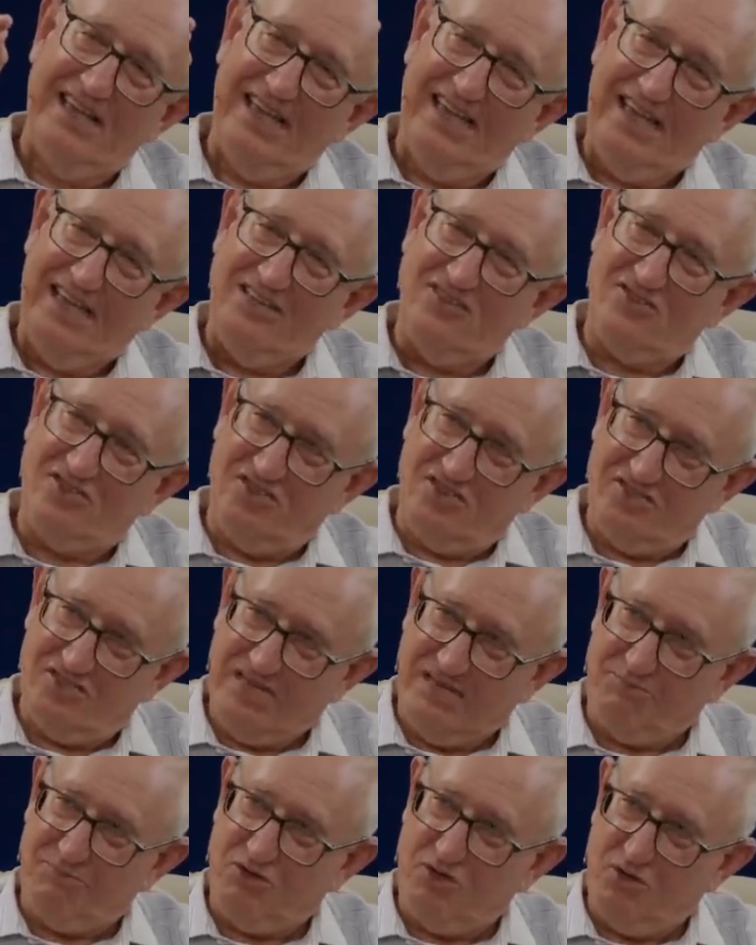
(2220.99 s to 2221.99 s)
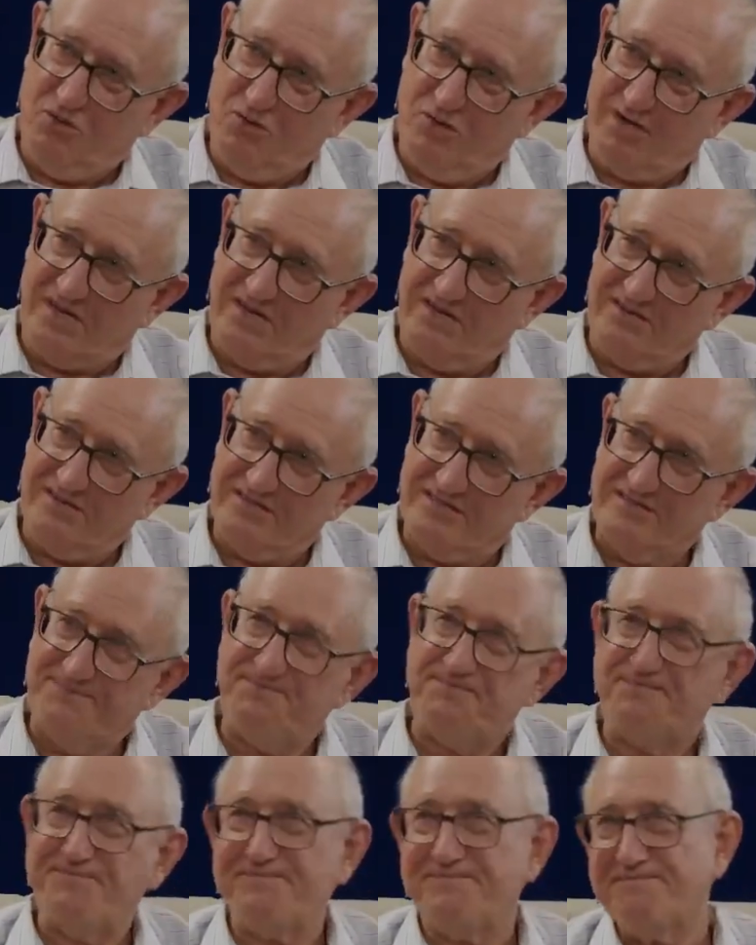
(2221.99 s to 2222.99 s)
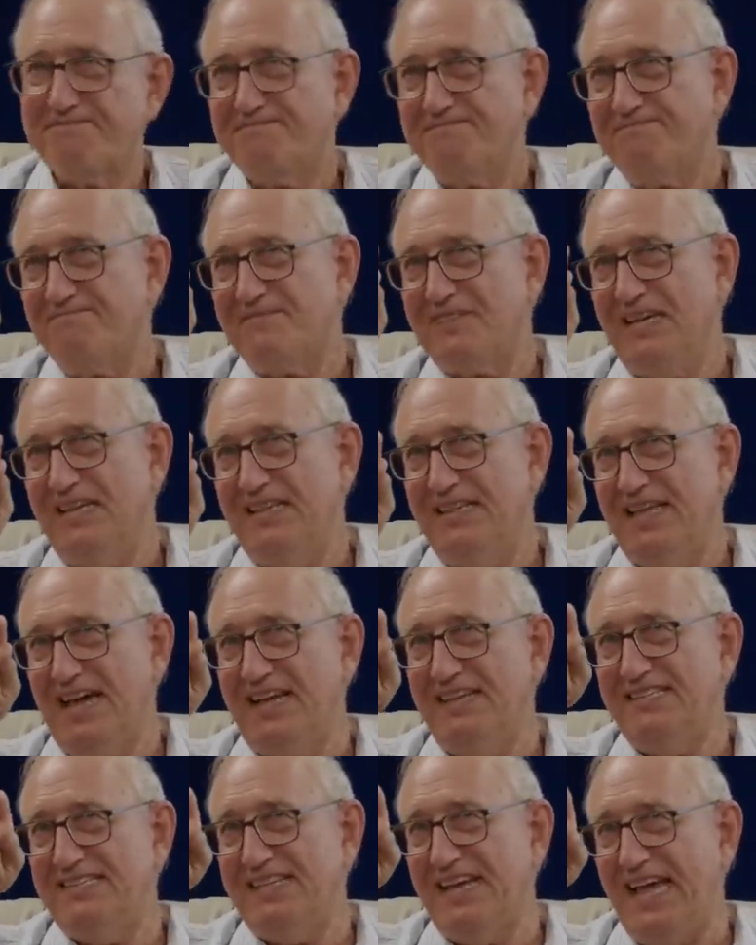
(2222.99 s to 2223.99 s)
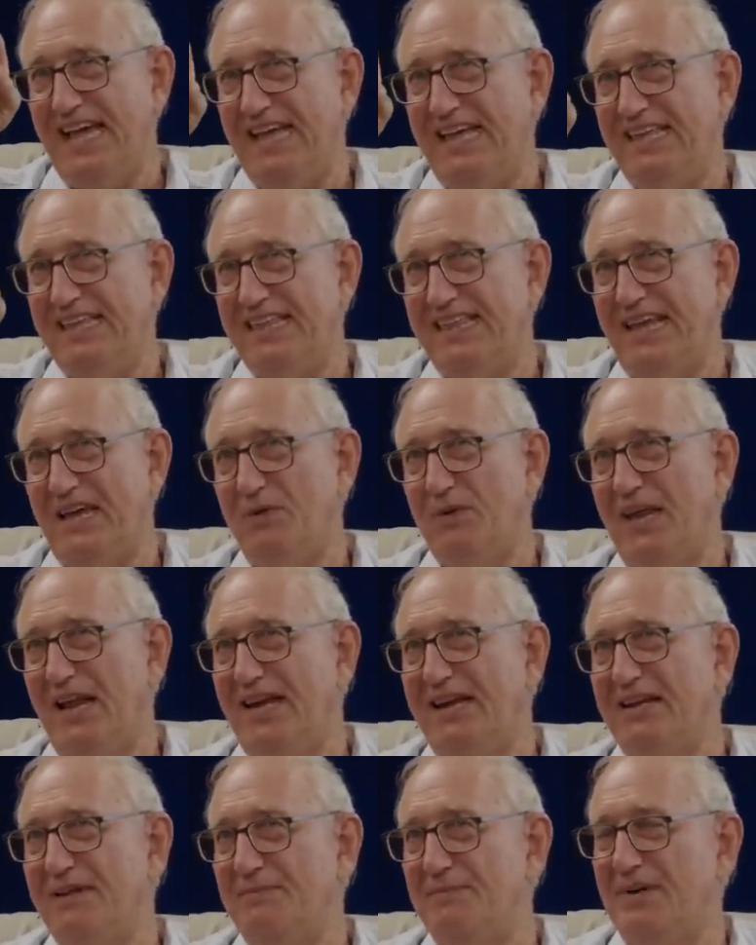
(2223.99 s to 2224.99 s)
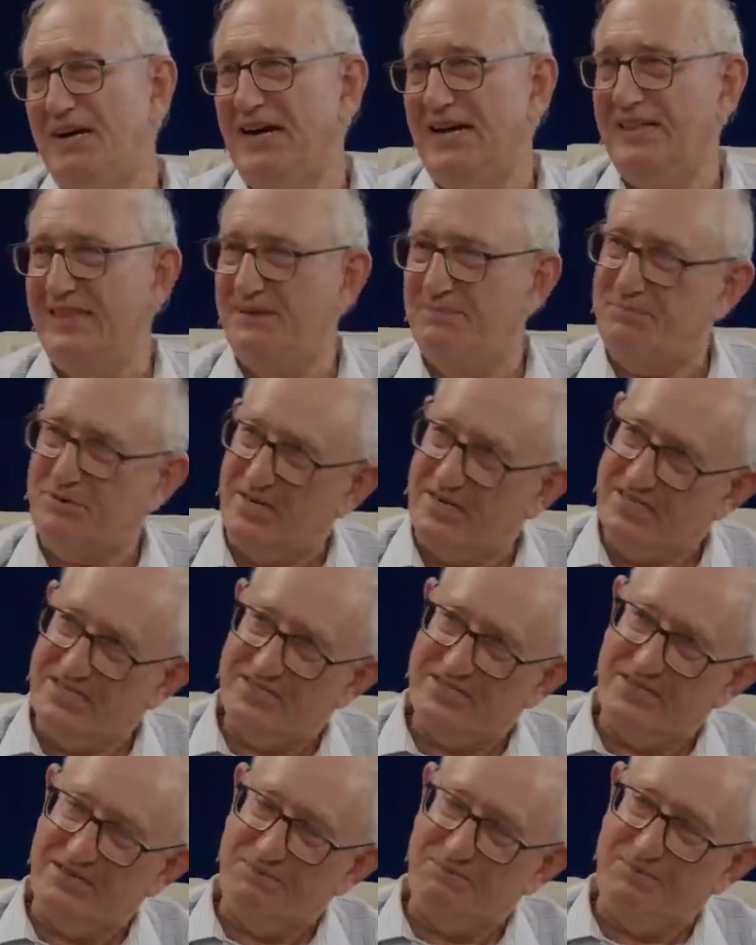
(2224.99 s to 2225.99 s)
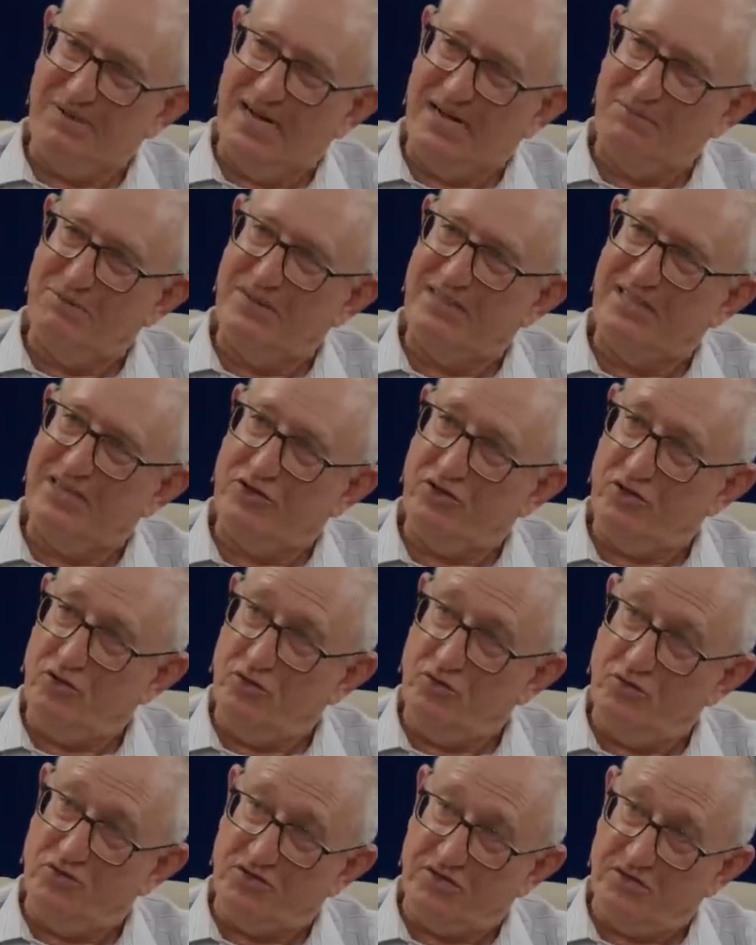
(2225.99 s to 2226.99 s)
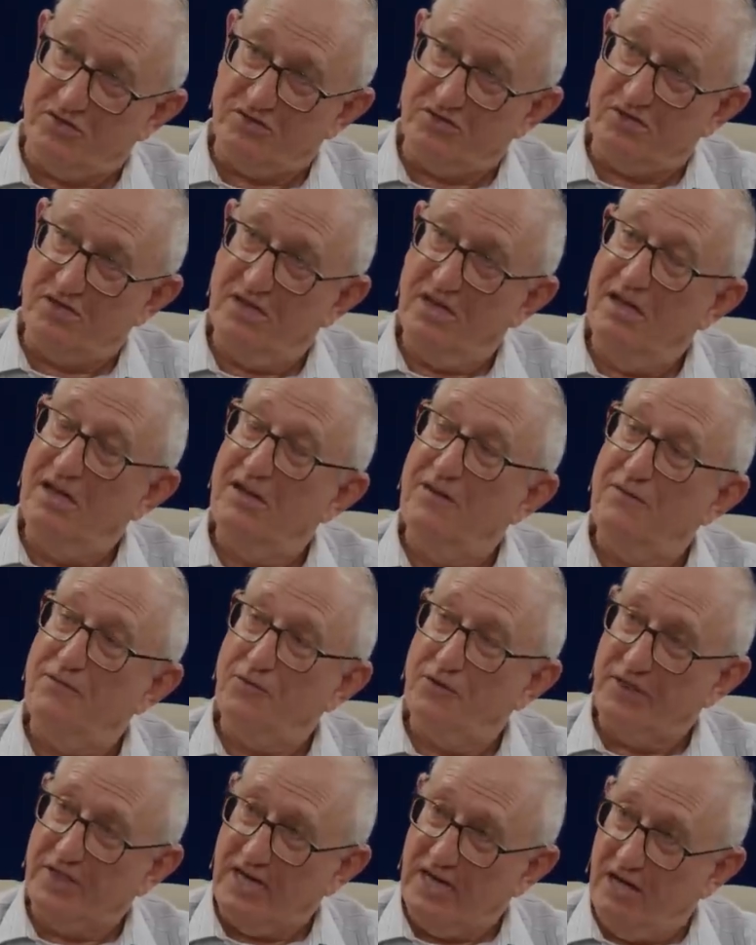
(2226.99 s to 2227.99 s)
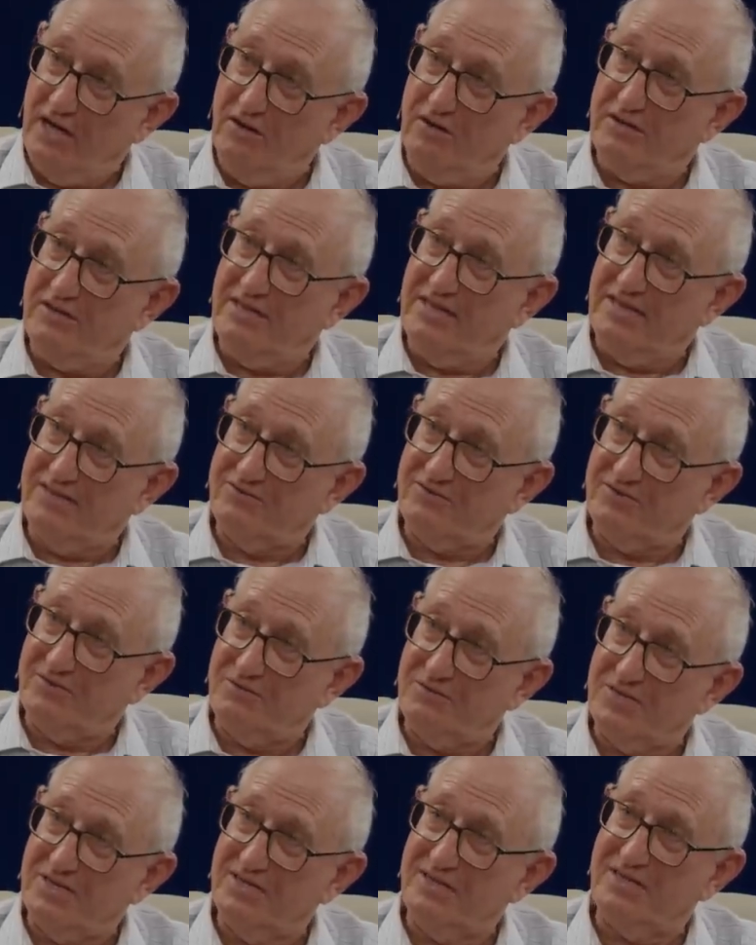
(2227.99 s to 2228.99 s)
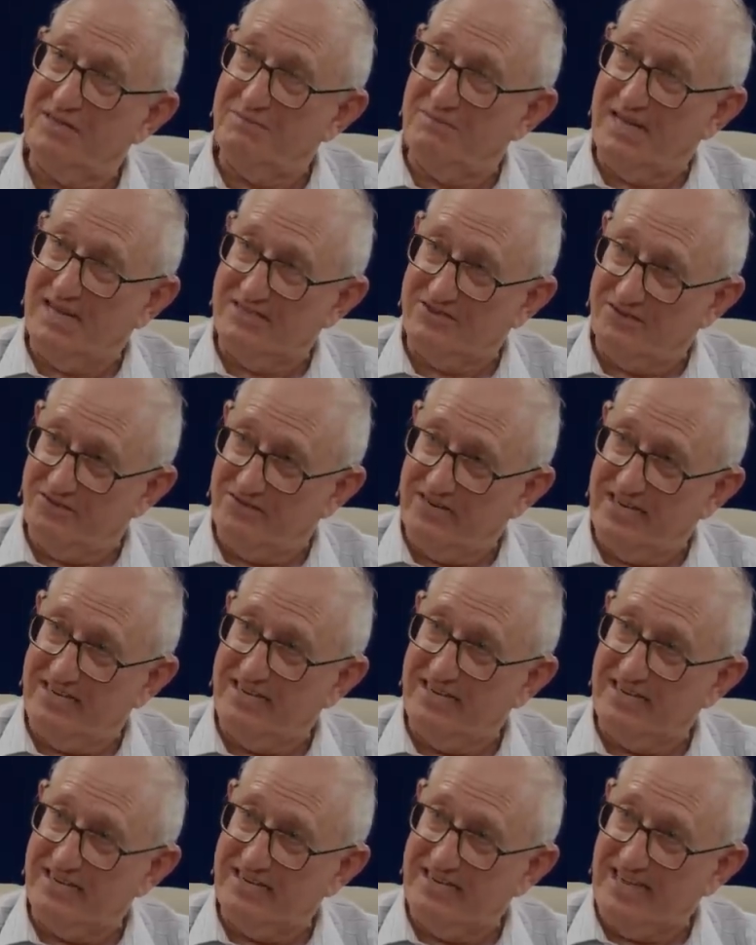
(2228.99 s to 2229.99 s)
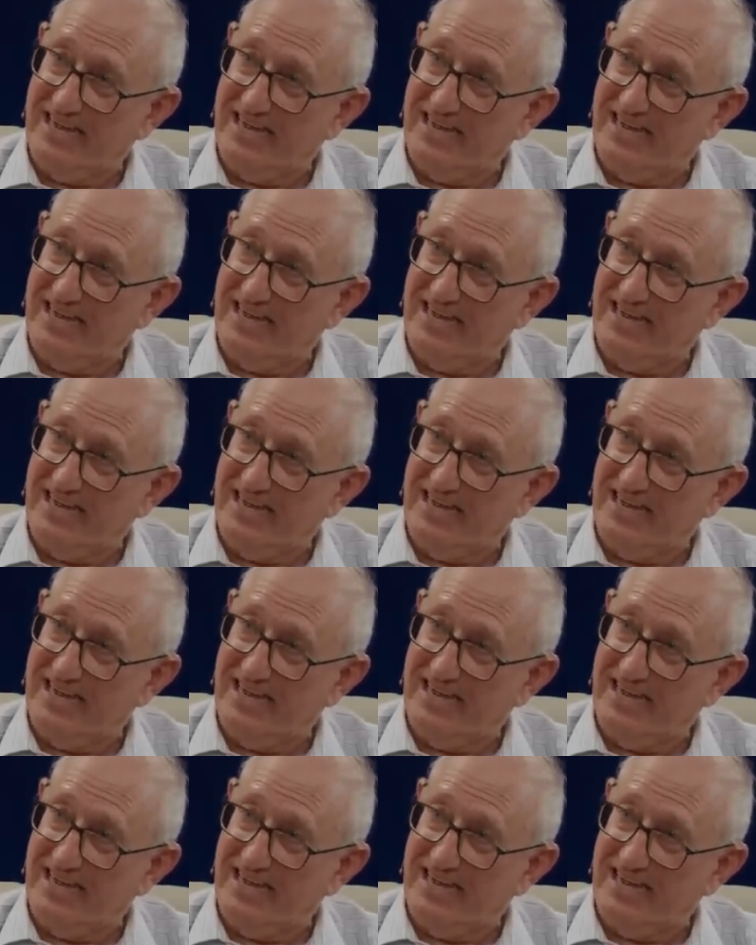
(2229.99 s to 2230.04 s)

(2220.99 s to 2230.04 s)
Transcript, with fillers: is the Septuagint. They say they will undermine the Protestant Bible that uses for the Old Testament the Masoretic